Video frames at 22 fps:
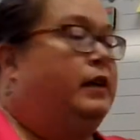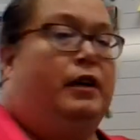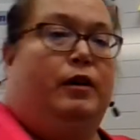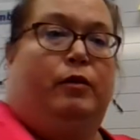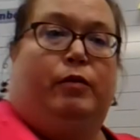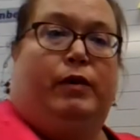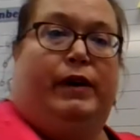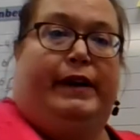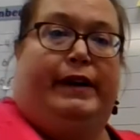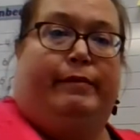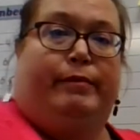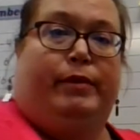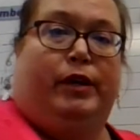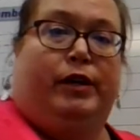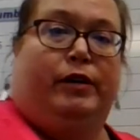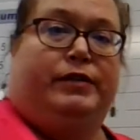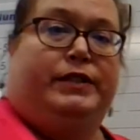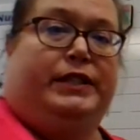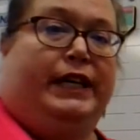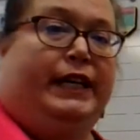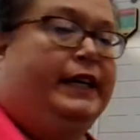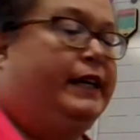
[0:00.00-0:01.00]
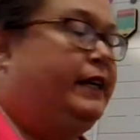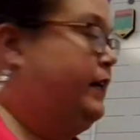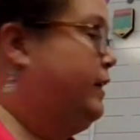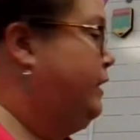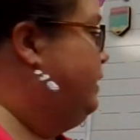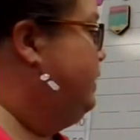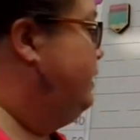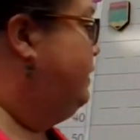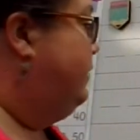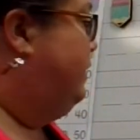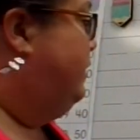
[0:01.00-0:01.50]
what number goes
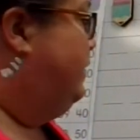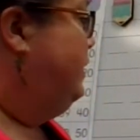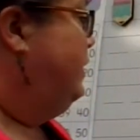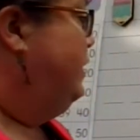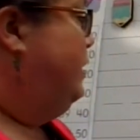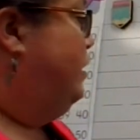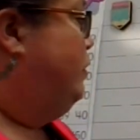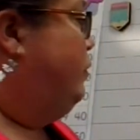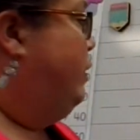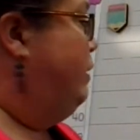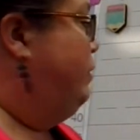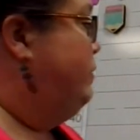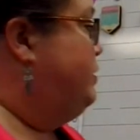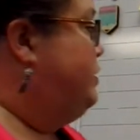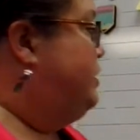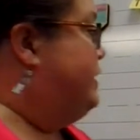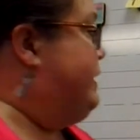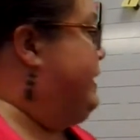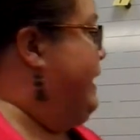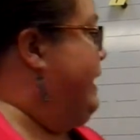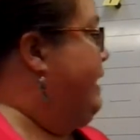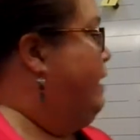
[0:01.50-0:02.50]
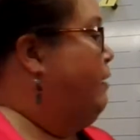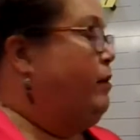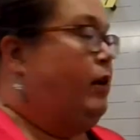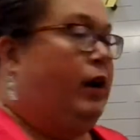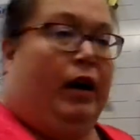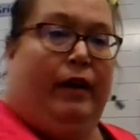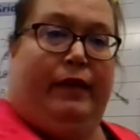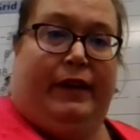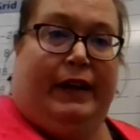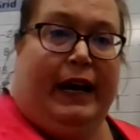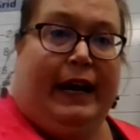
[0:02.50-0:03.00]
here, we would just count all
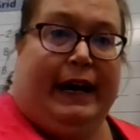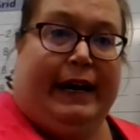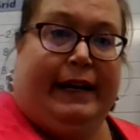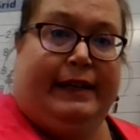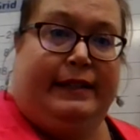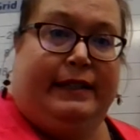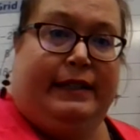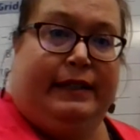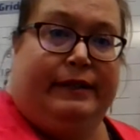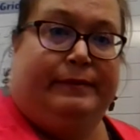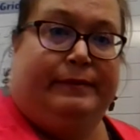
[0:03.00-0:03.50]
the dots.